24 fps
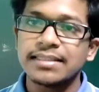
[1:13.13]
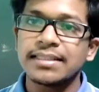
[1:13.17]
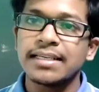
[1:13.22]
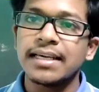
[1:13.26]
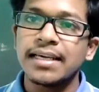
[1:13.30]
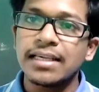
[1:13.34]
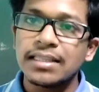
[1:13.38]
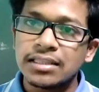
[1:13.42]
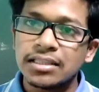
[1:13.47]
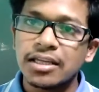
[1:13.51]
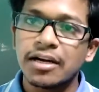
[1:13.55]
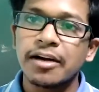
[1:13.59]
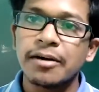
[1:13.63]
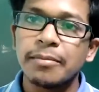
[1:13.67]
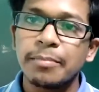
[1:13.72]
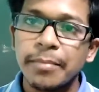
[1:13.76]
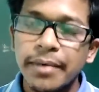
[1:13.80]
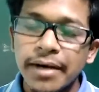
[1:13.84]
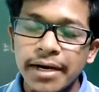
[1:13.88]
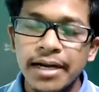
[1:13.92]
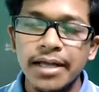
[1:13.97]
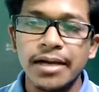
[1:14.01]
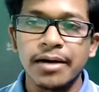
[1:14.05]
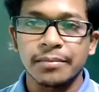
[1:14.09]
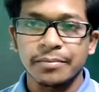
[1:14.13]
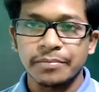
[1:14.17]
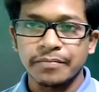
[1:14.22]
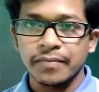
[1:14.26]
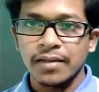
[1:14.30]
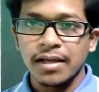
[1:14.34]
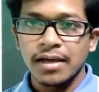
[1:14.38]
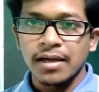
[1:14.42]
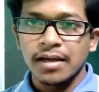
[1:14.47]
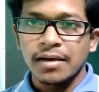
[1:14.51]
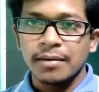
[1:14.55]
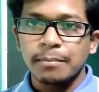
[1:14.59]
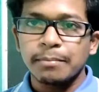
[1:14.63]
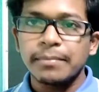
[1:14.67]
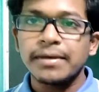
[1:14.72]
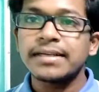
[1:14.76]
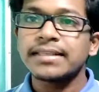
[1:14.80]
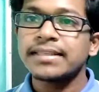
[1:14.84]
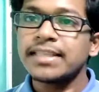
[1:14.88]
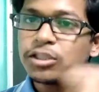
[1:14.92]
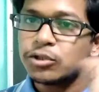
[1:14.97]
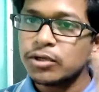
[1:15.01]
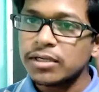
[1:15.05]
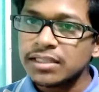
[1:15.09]
ether medium. But
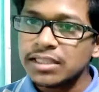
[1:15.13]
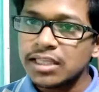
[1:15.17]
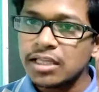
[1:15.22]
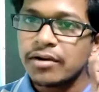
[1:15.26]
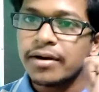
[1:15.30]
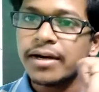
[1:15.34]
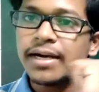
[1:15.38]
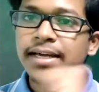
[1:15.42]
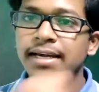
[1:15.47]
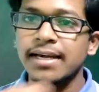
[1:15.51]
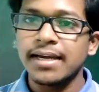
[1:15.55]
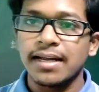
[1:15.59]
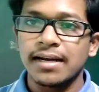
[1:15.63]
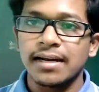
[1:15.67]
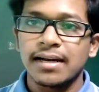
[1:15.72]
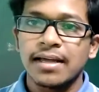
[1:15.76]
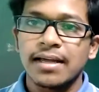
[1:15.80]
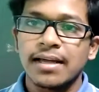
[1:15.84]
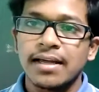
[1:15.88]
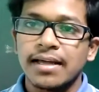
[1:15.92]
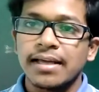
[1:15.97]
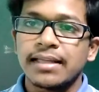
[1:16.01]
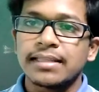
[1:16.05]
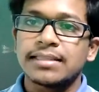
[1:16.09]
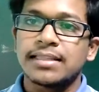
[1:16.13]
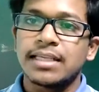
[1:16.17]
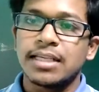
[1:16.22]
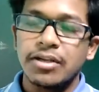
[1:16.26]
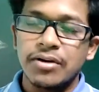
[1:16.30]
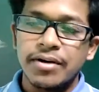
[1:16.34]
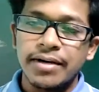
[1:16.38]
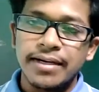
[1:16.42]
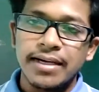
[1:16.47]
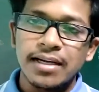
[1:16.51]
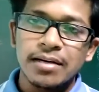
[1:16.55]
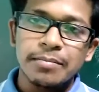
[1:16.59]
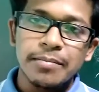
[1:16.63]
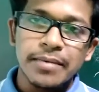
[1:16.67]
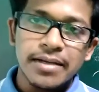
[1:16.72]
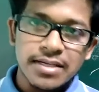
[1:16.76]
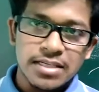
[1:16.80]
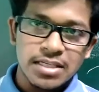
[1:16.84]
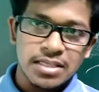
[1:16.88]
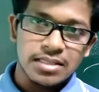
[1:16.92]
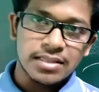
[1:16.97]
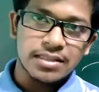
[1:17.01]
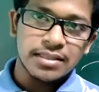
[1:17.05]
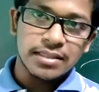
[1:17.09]
this was theoretical. Theoretical
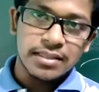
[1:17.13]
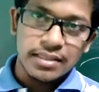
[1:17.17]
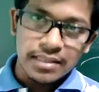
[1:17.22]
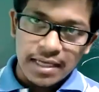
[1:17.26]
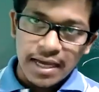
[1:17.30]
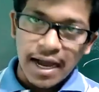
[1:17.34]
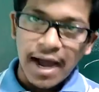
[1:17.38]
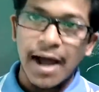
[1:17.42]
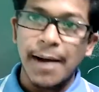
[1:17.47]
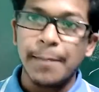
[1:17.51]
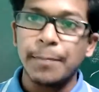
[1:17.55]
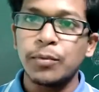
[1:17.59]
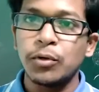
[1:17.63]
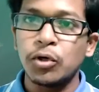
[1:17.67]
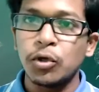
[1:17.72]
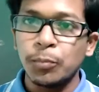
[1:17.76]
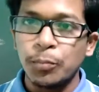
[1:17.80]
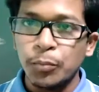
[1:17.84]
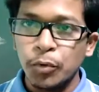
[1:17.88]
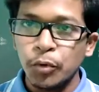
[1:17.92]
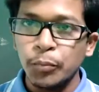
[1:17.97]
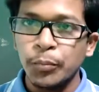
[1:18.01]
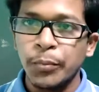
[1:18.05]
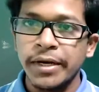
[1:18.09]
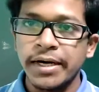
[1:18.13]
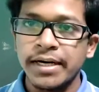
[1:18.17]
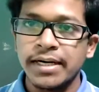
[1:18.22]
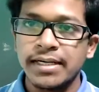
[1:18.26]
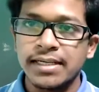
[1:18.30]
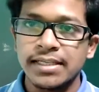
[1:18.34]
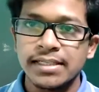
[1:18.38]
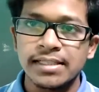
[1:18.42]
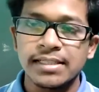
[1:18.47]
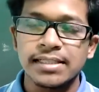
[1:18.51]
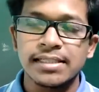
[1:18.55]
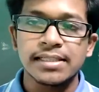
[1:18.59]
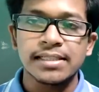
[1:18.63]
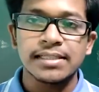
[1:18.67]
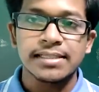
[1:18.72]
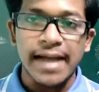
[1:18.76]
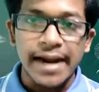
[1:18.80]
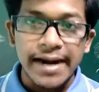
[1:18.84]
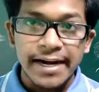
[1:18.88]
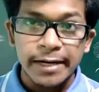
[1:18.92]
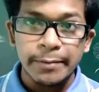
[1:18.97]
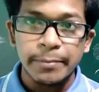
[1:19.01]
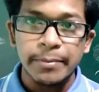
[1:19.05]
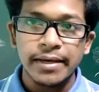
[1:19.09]
means they have to prove it
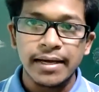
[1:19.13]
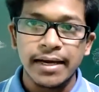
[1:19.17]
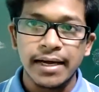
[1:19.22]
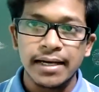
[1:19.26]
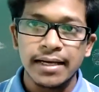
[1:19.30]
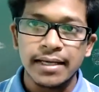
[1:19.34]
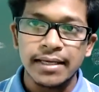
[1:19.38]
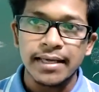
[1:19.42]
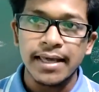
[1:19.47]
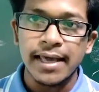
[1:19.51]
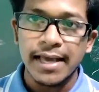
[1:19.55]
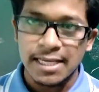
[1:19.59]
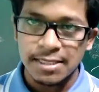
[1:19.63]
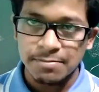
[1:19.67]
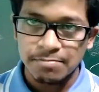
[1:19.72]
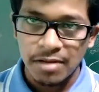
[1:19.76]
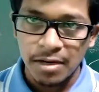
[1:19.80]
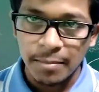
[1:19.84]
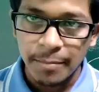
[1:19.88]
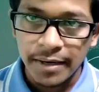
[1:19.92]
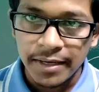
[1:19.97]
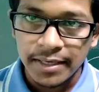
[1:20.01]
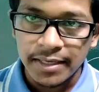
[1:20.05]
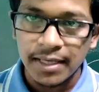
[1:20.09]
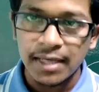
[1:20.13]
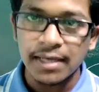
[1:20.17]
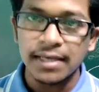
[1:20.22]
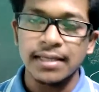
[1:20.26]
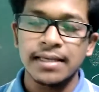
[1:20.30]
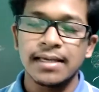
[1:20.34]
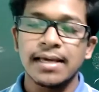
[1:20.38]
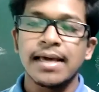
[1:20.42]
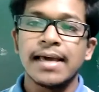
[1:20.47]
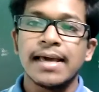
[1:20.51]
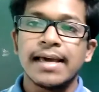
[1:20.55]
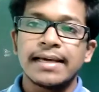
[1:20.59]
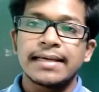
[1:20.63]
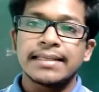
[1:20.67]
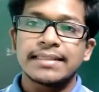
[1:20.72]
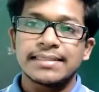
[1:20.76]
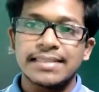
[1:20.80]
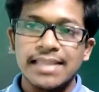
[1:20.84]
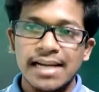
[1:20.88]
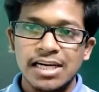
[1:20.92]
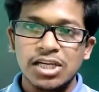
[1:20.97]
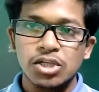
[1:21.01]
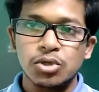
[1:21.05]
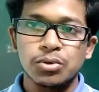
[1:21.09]
scientifically, experimentally.
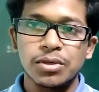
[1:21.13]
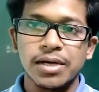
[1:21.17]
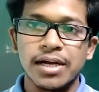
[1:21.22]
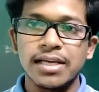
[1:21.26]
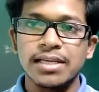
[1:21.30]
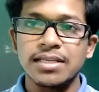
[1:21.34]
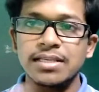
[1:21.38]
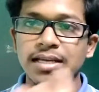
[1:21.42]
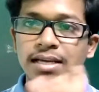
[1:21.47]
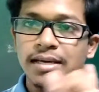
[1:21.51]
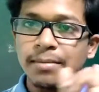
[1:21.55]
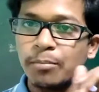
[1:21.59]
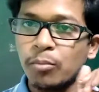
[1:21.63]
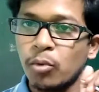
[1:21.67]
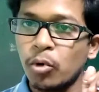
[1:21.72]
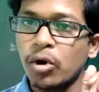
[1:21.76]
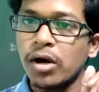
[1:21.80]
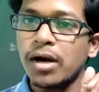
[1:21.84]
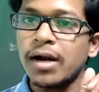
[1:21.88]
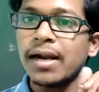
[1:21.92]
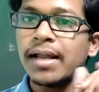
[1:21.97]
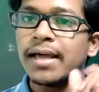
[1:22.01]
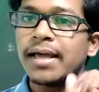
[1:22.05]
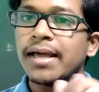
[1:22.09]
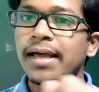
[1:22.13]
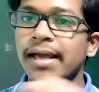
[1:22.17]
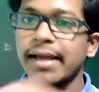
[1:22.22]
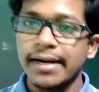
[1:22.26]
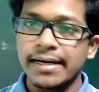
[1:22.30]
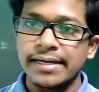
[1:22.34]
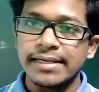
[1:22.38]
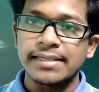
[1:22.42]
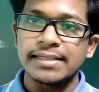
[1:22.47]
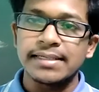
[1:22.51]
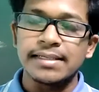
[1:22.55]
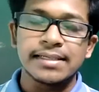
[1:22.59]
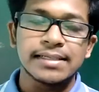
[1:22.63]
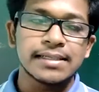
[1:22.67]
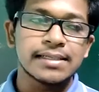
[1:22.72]
That's why Morley and